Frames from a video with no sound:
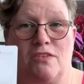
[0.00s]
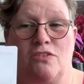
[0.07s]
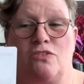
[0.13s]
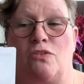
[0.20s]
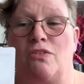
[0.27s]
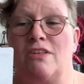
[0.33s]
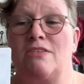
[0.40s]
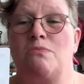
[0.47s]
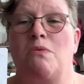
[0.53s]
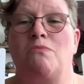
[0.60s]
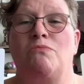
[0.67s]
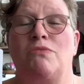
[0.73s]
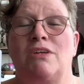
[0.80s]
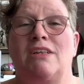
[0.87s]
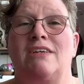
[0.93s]
So this
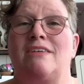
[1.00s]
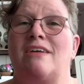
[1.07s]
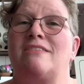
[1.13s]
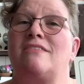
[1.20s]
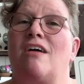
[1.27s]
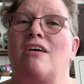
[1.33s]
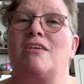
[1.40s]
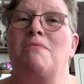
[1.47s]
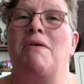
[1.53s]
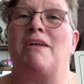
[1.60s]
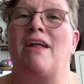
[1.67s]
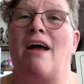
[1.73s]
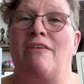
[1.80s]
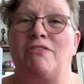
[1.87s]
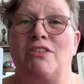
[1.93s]
one really does talk about
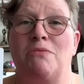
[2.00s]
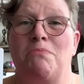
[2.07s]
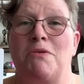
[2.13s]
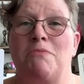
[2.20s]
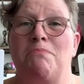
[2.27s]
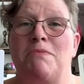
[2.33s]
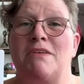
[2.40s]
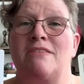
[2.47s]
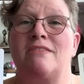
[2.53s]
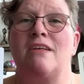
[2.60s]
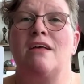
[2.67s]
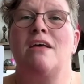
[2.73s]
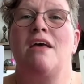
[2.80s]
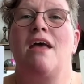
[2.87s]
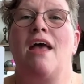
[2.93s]
having the purpose
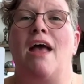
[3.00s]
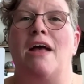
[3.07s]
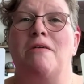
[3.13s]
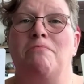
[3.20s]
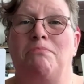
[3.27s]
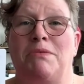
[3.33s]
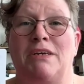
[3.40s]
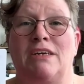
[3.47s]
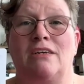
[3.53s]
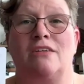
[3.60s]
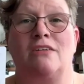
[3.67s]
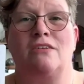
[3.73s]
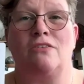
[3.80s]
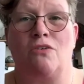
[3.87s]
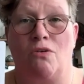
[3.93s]
and
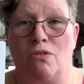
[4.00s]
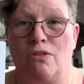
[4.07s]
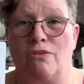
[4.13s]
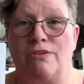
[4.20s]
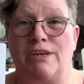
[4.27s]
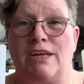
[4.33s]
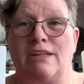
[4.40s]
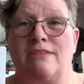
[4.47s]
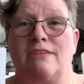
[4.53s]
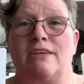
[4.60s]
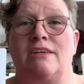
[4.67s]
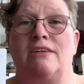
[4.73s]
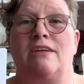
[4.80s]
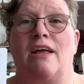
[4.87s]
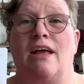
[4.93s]
being
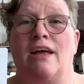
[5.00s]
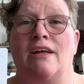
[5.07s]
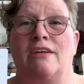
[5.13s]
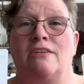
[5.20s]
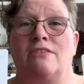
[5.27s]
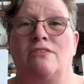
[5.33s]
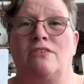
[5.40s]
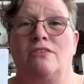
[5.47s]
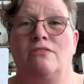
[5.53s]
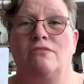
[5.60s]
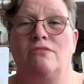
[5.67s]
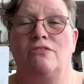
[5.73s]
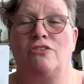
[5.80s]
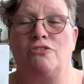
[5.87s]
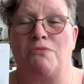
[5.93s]
goal-oriented and
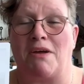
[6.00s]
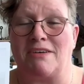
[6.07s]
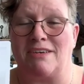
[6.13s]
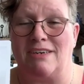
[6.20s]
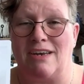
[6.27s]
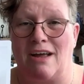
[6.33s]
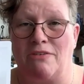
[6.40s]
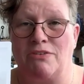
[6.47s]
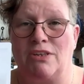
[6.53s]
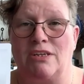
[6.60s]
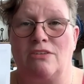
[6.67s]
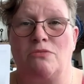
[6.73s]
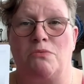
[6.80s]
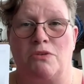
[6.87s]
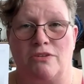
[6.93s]
directing everything
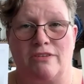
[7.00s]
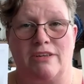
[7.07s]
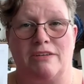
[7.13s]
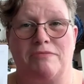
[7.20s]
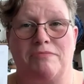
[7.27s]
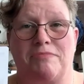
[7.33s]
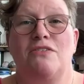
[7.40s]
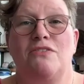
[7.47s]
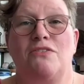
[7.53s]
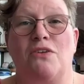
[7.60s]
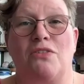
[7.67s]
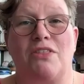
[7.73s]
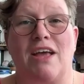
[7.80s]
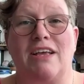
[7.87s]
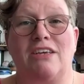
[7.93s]
towards it. So
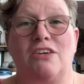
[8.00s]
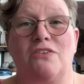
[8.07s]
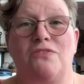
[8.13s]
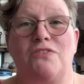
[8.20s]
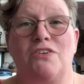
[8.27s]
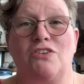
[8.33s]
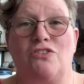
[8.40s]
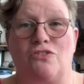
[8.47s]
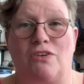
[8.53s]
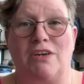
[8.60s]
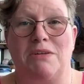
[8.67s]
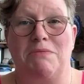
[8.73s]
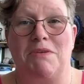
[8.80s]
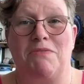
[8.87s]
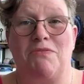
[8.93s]
thank you for
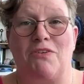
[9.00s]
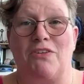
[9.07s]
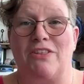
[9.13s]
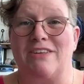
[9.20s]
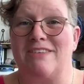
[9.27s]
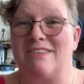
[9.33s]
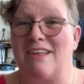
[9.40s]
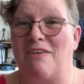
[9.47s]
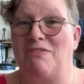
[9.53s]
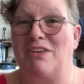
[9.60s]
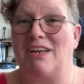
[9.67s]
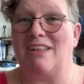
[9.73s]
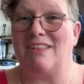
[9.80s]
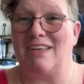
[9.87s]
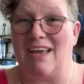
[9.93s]
joining me for the 7
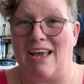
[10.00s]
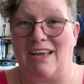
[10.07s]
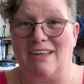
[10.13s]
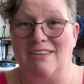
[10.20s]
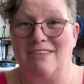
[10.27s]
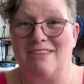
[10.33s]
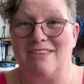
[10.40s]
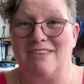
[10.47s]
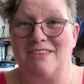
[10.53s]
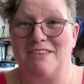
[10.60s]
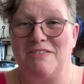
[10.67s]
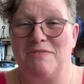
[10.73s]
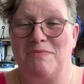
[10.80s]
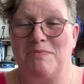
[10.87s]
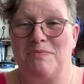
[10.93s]
and the 8.
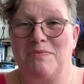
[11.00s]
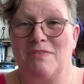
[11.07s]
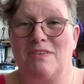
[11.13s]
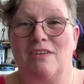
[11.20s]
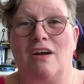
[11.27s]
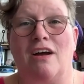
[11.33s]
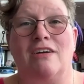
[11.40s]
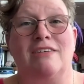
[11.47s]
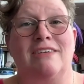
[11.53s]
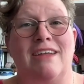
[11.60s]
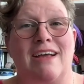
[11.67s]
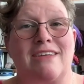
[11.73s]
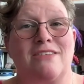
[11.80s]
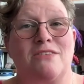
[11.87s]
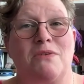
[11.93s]
Our
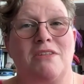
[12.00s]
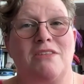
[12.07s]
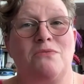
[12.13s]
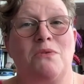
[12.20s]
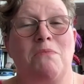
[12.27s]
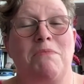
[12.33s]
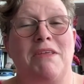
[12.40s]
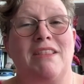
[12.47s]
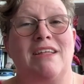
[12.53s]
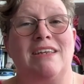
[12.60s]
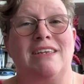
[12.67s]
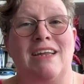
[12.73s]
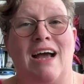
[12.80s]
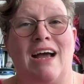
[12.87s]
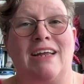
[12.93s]
next ones will be the
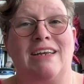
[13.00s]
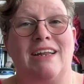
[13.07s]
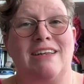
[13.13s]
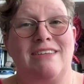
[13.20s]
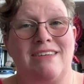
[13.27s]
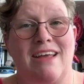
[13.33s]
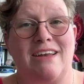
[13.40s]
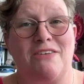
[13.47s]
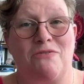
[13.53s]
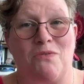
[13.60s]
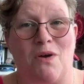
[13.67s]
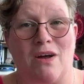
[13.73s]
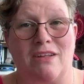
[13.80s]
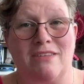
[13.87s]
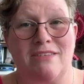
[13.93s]
9 and 10 of
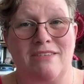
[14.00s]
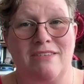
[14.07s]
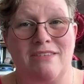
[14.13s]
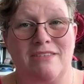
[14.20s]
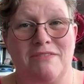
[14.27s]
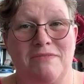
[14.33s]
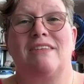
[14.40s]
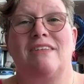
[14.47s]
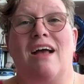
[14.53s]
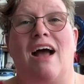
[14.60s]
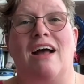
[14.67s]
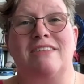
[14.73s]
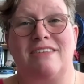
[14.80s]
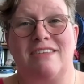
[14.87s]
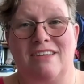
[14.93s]
wands.
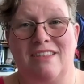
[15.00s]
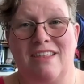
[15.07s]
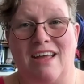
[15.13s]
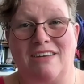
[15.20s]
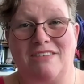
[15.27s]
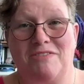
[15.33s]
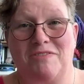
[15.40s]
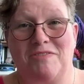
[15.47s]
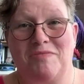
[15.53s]
Until then,